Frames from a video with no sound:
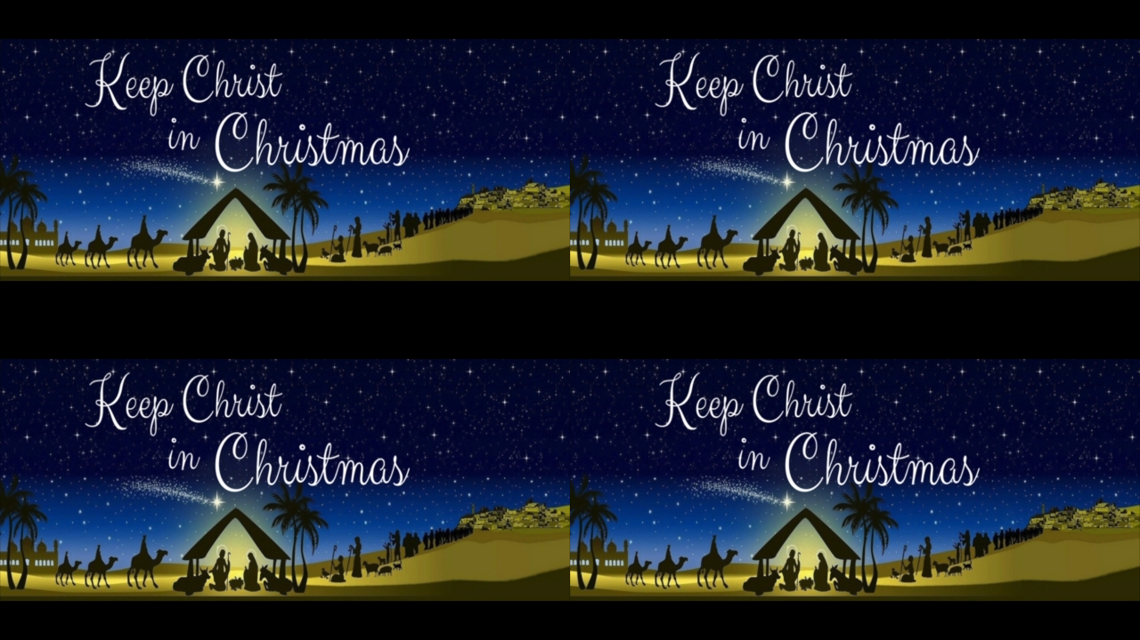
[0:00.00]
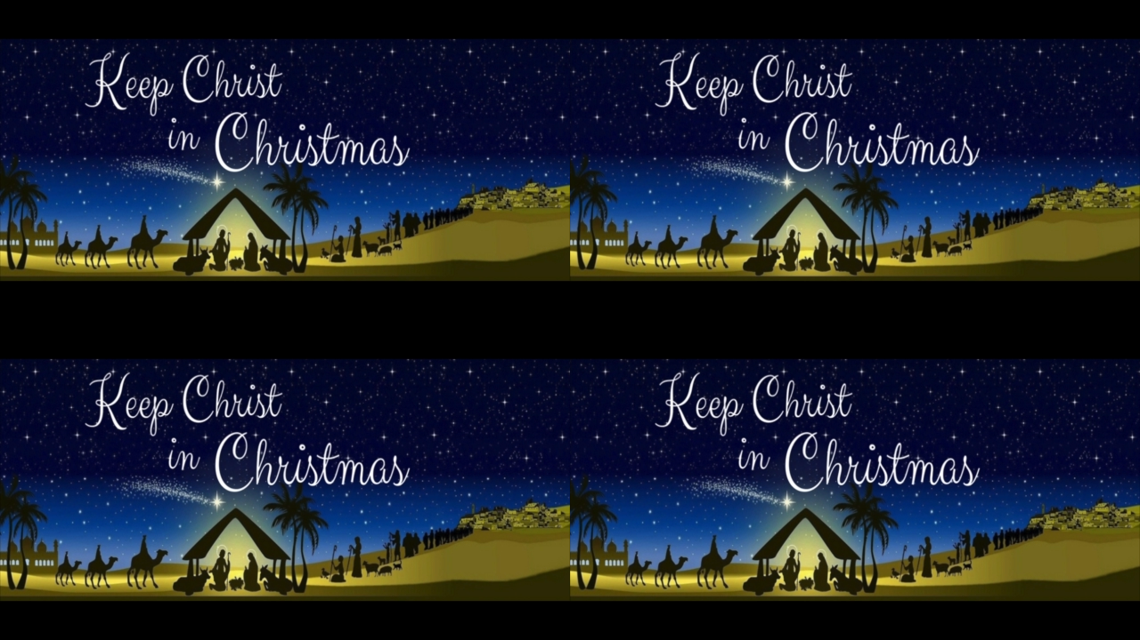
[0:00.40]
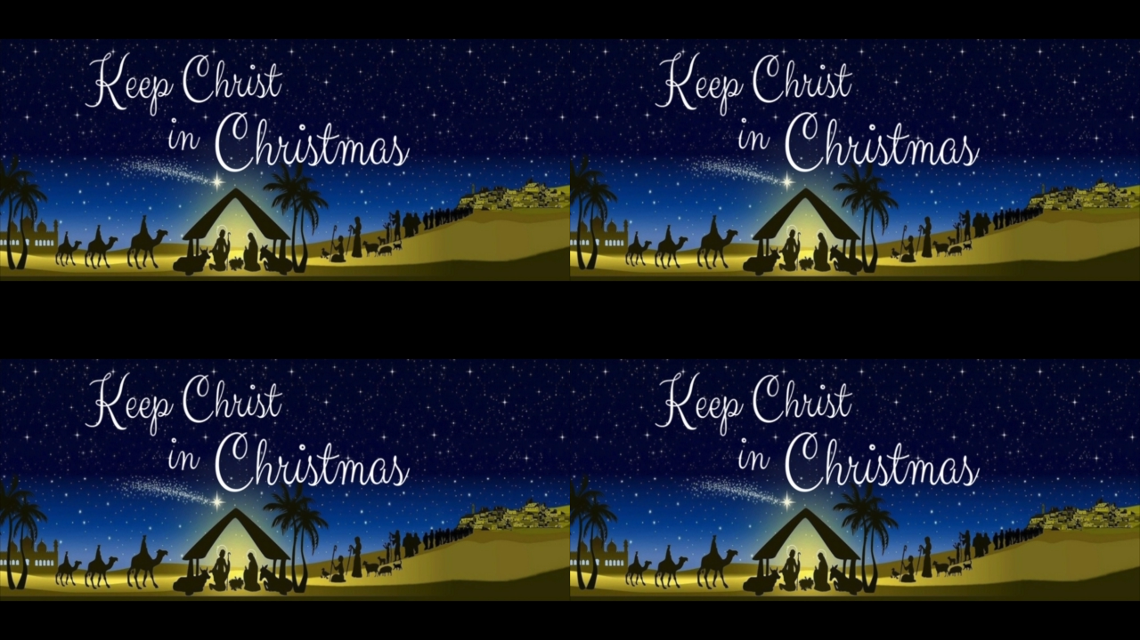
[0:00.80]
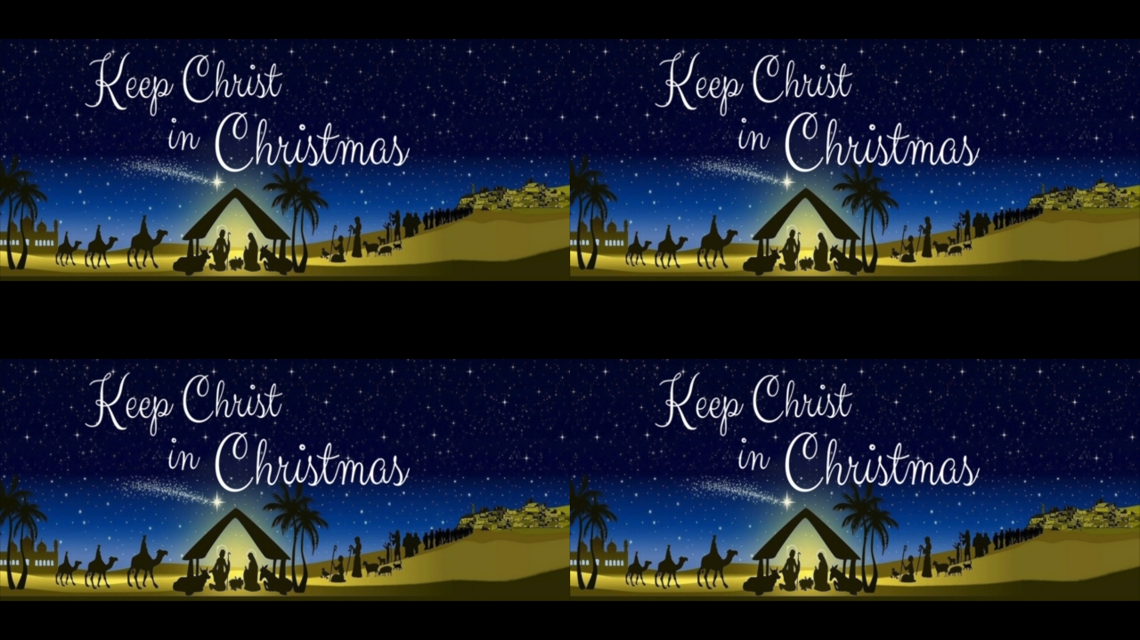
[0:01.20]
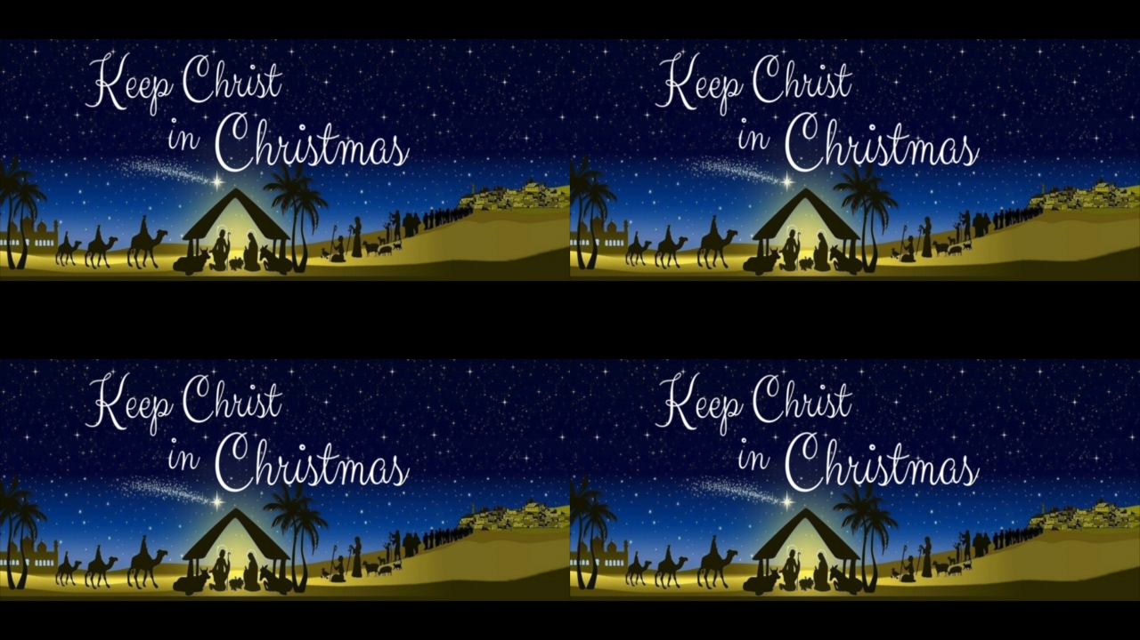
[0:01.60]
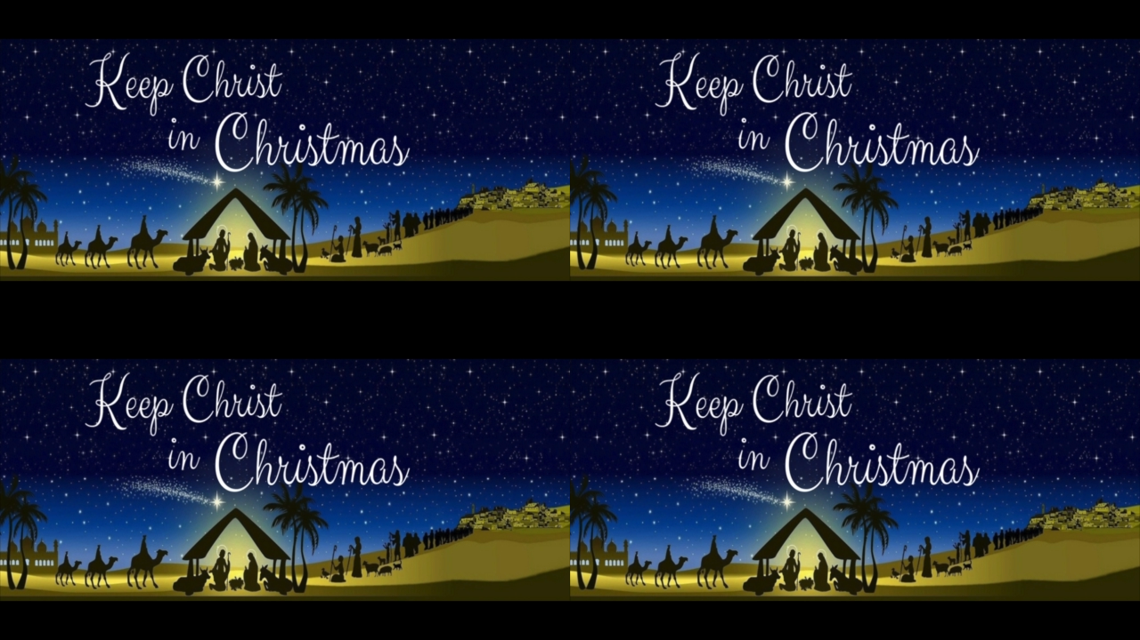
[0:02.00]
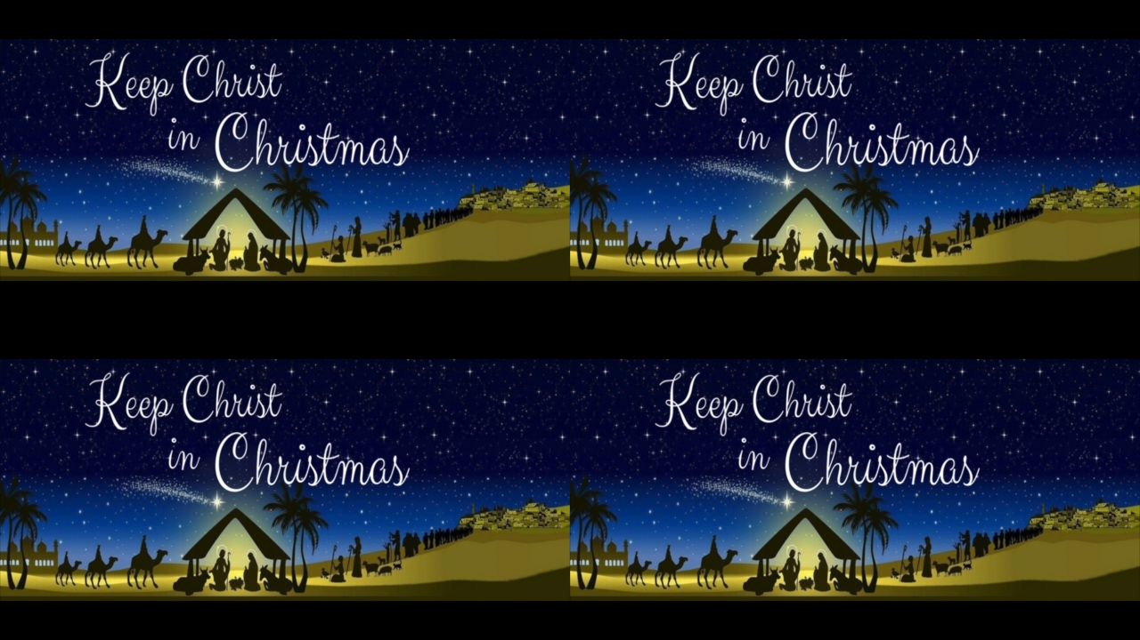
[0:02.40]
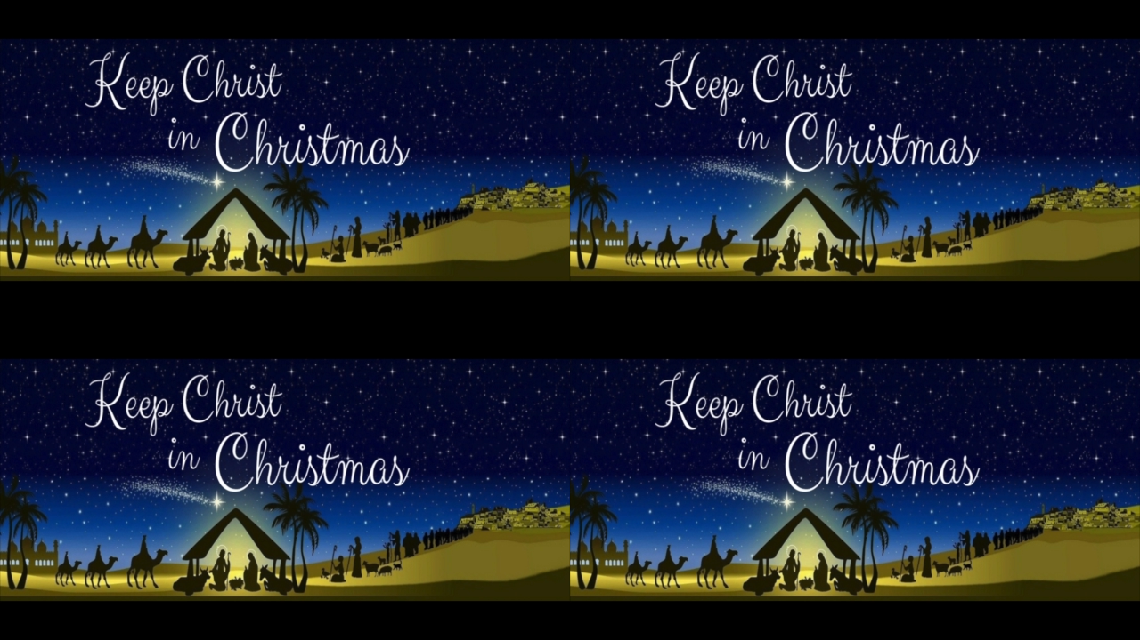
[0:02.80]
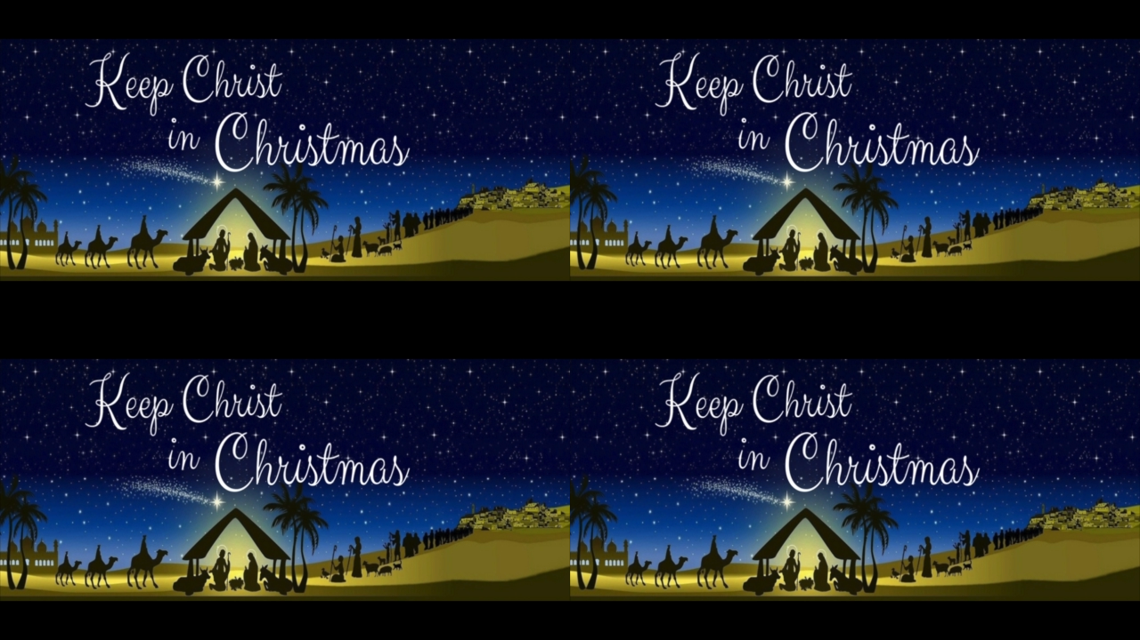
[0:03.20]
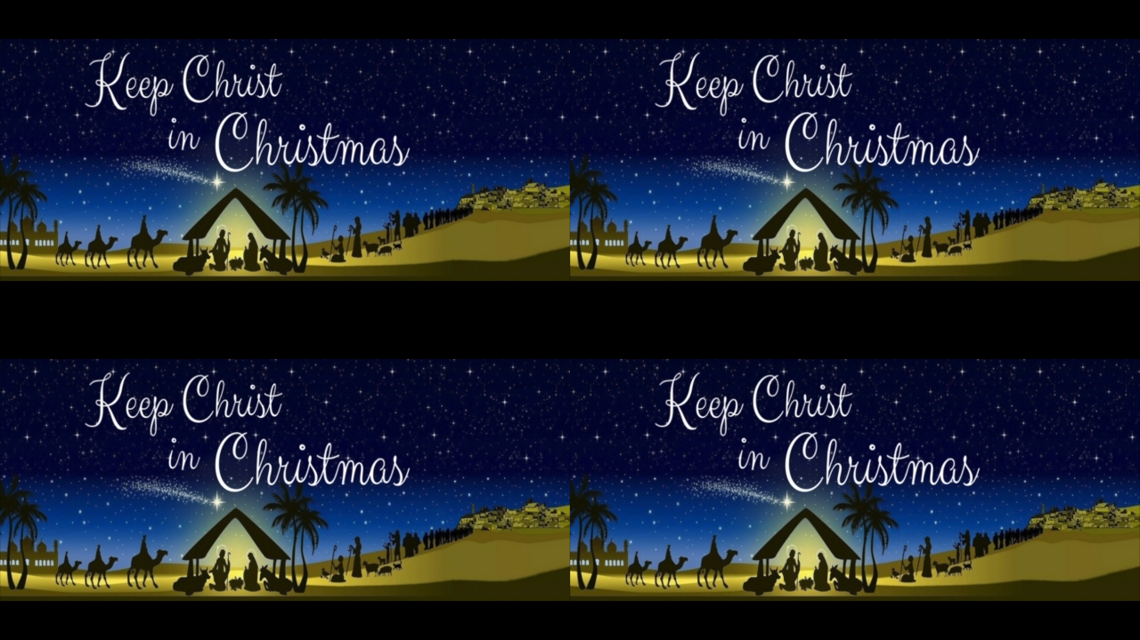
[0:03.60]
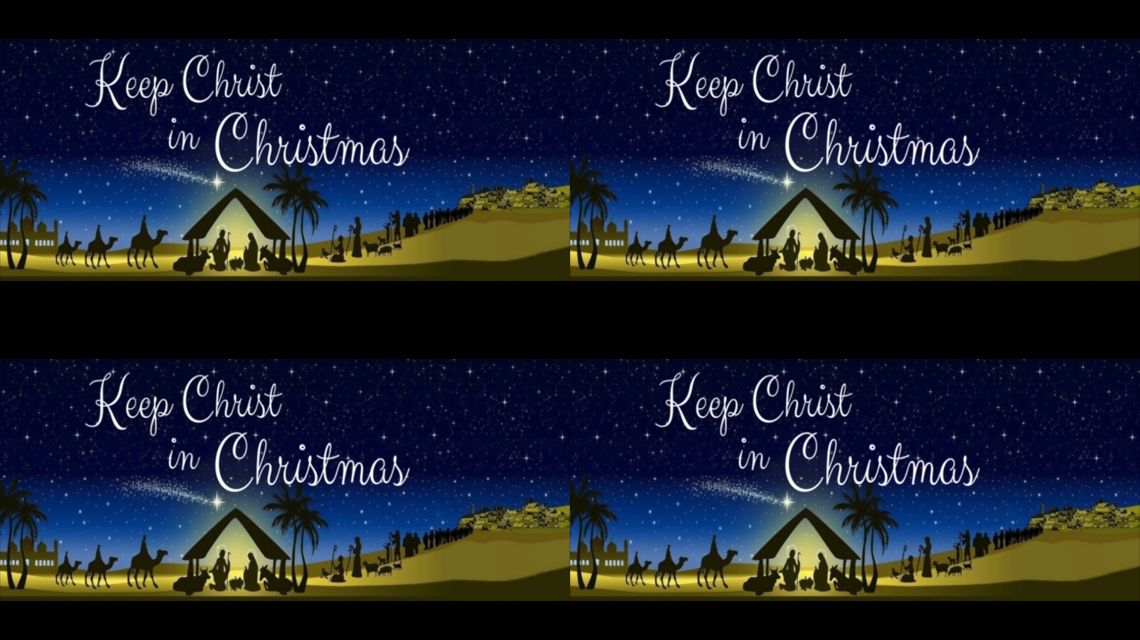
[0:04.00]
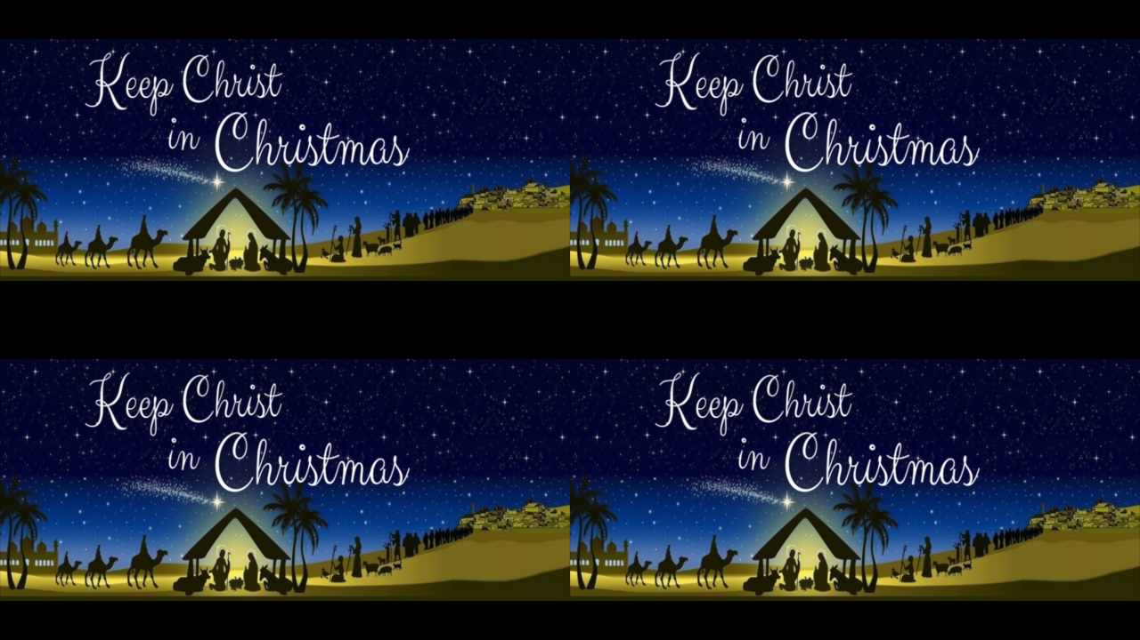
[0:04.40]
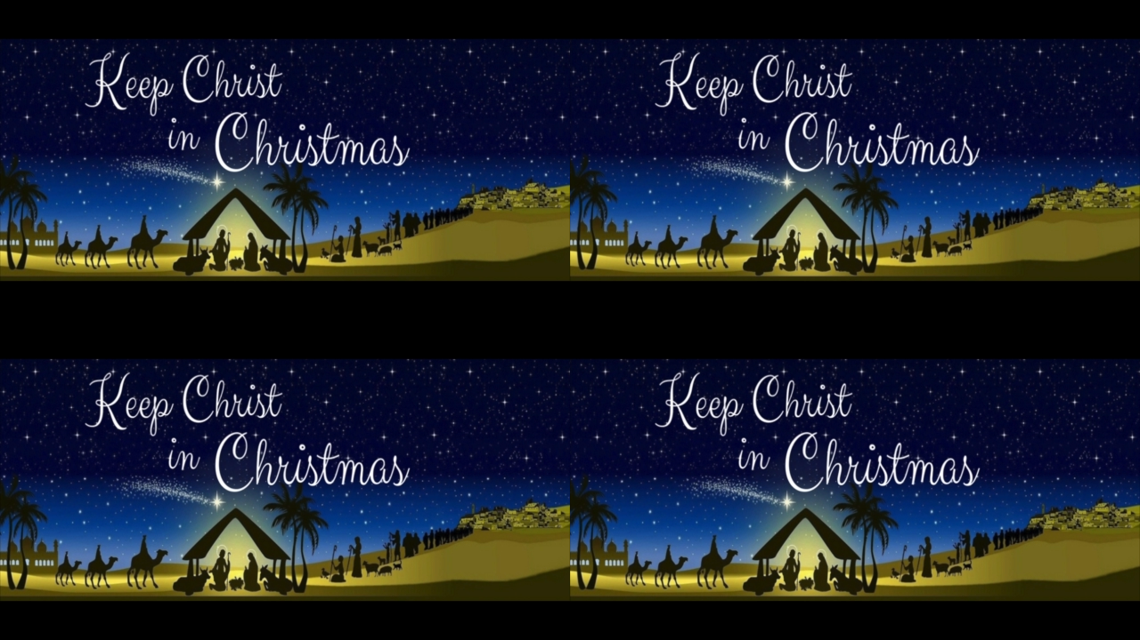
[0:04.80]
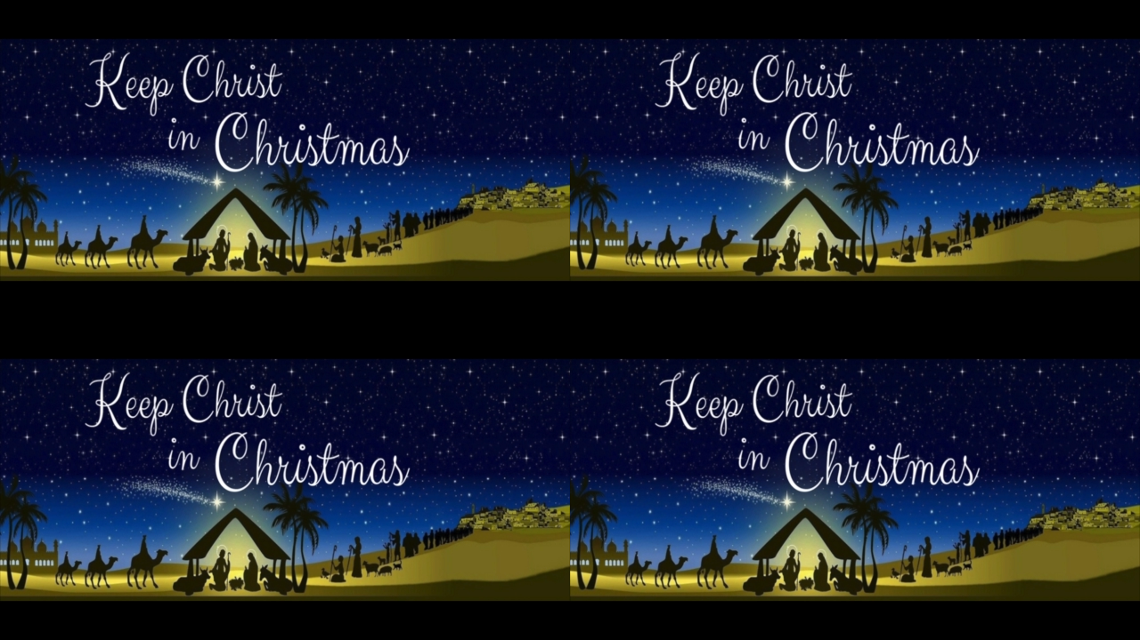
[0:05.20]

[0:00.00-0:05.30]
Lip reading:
[unreadable: no face in view]